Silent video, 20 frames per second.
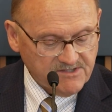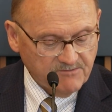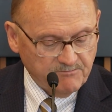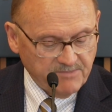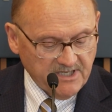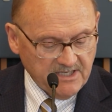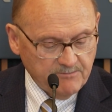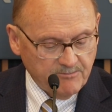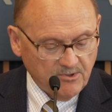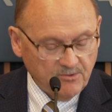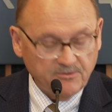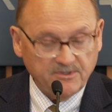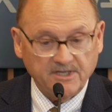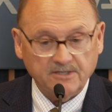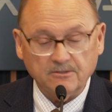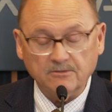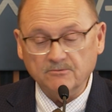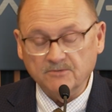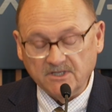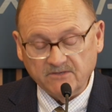of people that
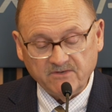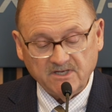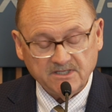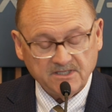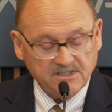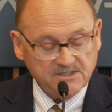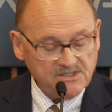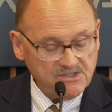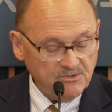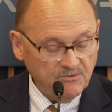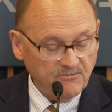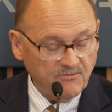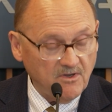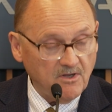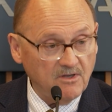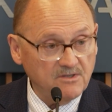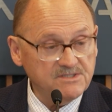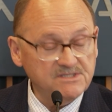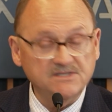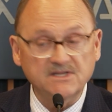are living in Sioux Falls,